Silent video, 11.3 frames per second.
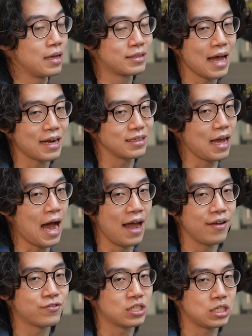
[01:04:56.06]
Exactly.
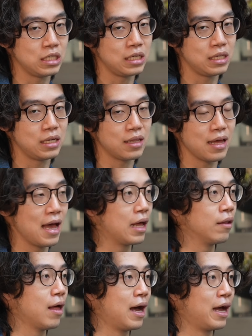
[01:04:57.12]
I've seen the
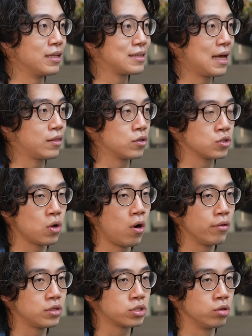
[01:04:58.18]
headlines that there's all
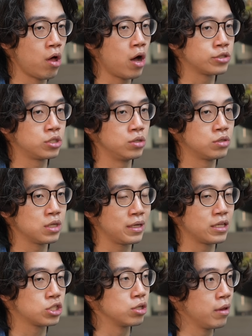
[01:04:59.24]
these lawsuits
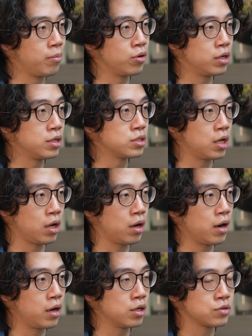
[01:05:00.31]
against celebrities and
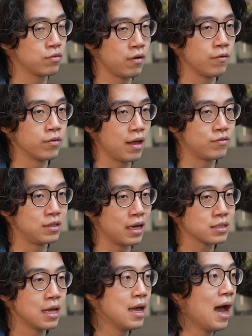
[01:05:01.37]
creators for involvement with
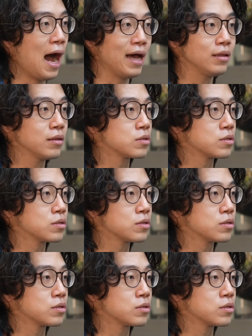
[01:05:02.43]
FTX. I think